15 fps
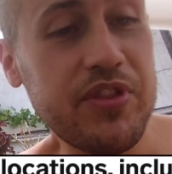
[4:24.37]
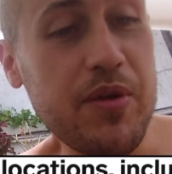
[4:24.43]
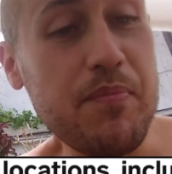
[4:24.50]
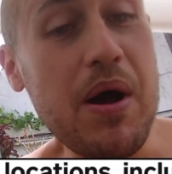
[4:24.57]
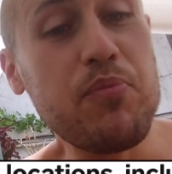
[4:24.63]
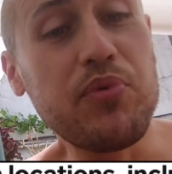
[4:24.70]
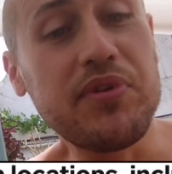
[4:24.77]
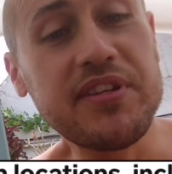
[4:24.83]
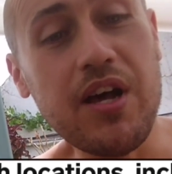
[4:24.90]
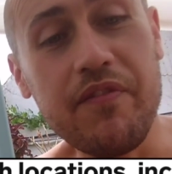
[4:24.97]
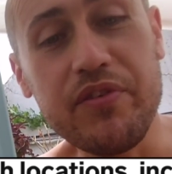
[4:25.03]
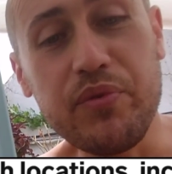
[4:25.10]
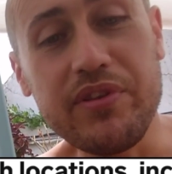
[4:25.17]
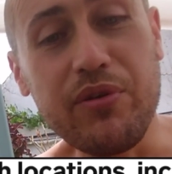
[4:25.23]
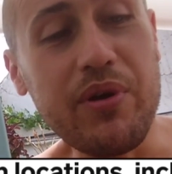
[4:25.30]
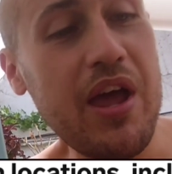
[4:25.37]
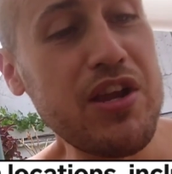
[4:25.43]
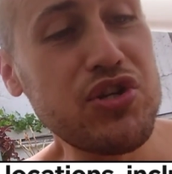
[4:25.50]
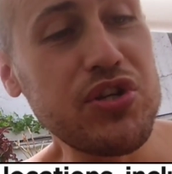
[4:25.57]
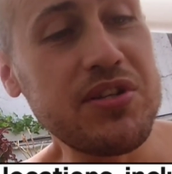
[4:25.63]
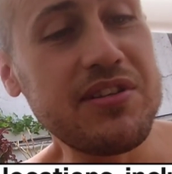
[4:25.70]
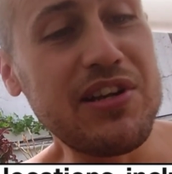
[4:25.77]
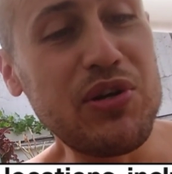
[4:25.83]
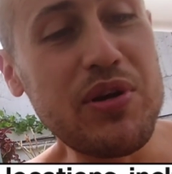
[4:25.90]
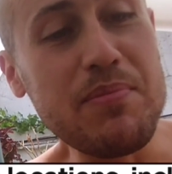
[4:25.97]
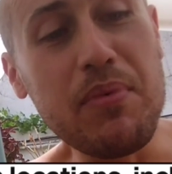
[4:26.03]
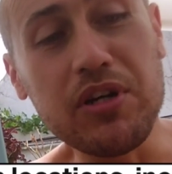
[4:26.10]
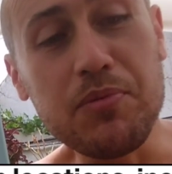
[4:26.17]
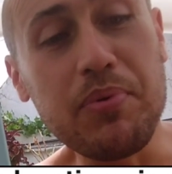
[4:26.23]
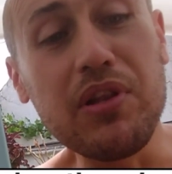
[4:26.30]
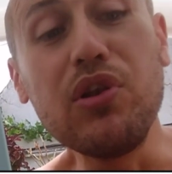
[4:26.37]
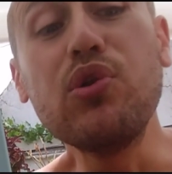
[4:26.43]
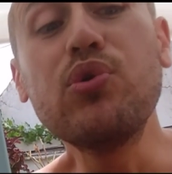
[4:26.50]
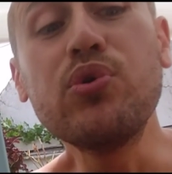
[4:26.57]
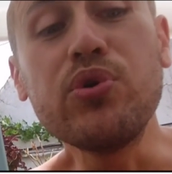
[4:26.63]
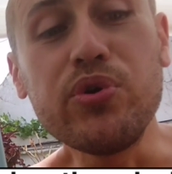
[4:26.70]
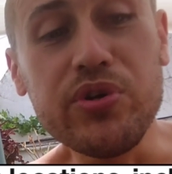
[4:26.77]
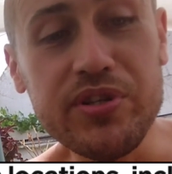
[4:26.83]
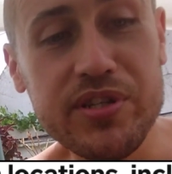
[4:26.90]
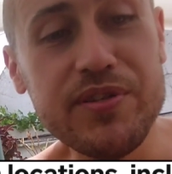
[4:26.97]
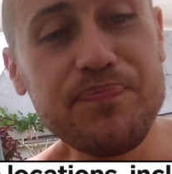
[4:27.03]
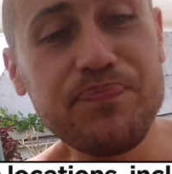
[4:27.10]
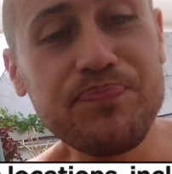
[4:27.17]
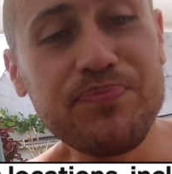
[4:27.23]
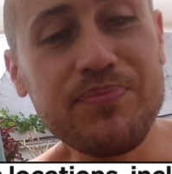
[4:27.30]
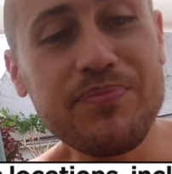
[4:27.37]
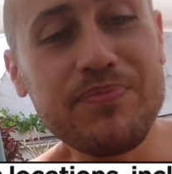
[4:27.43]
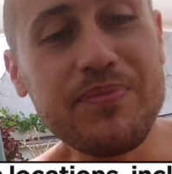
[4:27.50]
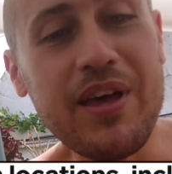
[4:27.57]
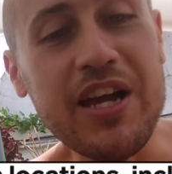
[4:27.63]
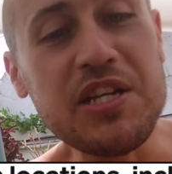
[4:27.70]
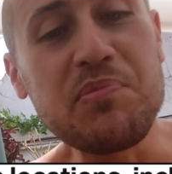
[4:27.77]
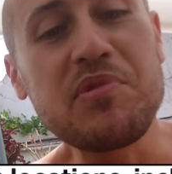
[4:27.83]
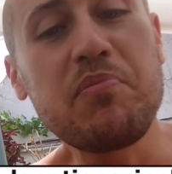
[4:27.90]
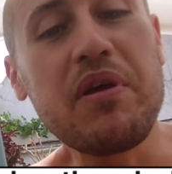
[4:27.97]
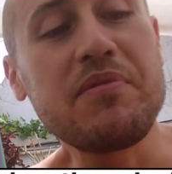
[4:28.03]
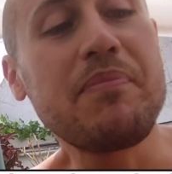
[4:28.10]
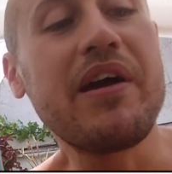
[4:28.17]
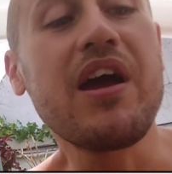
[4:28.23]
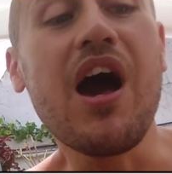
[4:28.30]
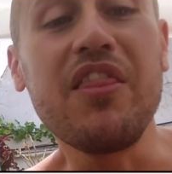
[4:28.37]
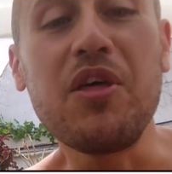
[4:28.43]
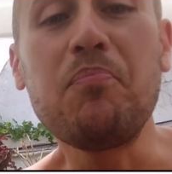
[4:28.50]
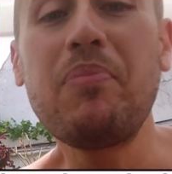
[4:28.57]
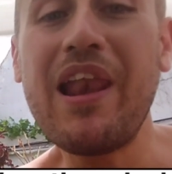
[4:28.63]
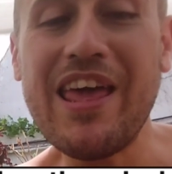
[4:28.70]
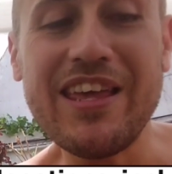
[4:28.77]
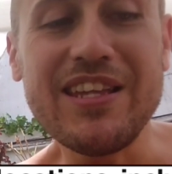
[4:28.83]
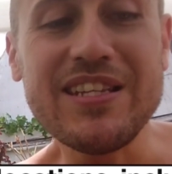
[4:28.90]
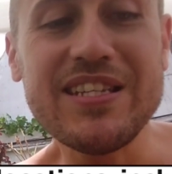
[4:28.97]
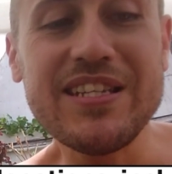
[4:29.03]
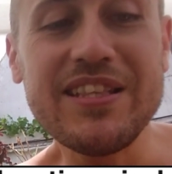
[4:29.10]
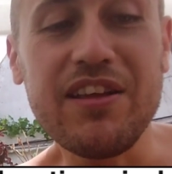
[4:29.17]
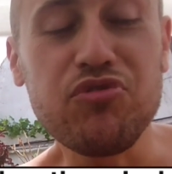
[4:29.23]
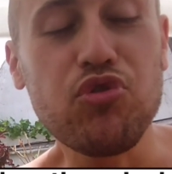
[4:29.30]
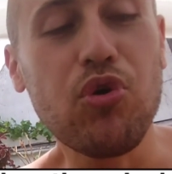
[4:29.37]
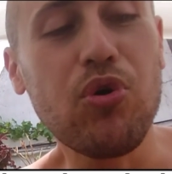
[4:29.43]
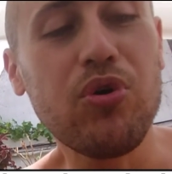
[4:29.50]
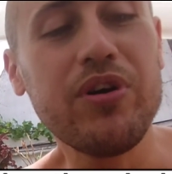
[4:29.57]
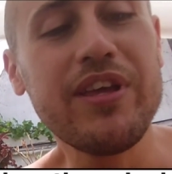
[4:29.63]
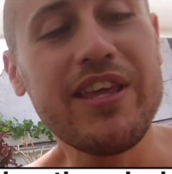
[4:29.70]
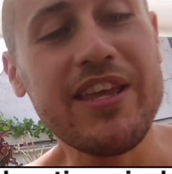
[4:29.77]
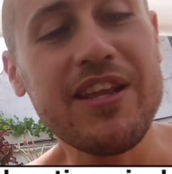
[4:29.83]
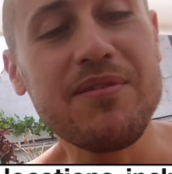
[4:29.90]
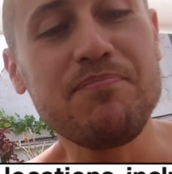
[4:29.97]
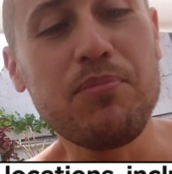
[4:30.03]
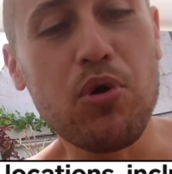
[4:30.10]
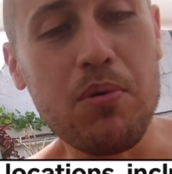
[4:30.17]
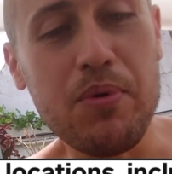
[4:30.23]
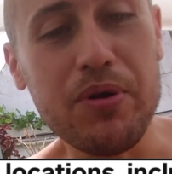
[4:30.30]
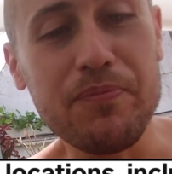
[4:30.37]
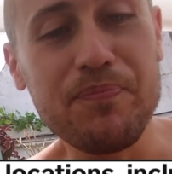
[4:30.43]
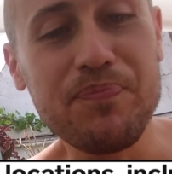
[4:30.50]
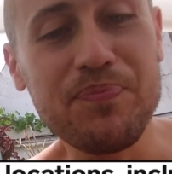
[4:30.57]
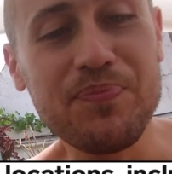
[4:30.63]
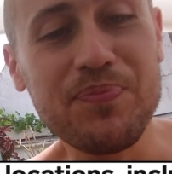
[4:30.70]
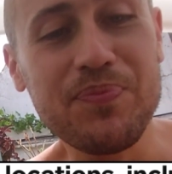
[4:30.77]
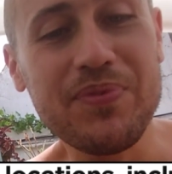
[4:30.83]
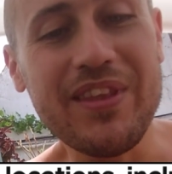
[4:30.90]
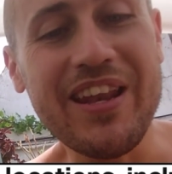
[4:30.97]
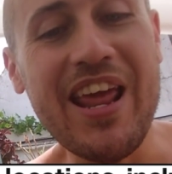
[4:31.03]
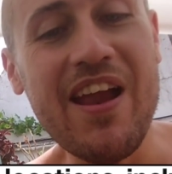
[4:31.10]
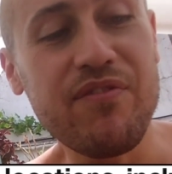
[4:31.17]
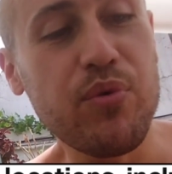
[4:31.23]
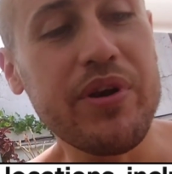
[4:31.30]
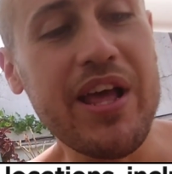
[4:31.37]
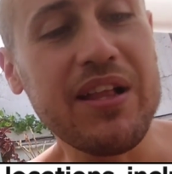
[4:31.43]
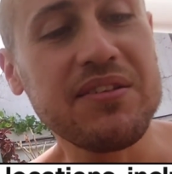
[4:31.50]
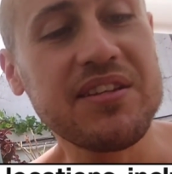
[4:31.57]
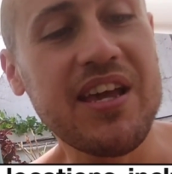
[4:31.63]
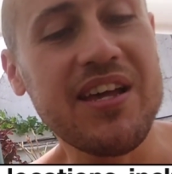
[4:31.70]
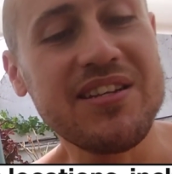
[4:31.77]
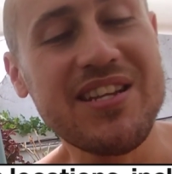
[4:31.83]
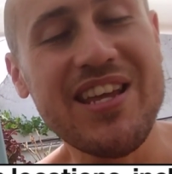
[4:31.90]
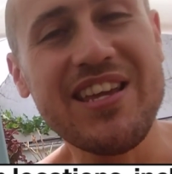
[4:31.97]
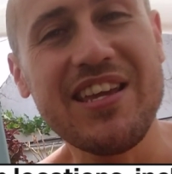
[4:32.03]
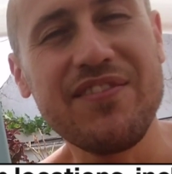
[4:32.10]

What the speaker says: the map was covered with locations including multiple lures, items placed by other players that draw in Pokemon that everyone else can take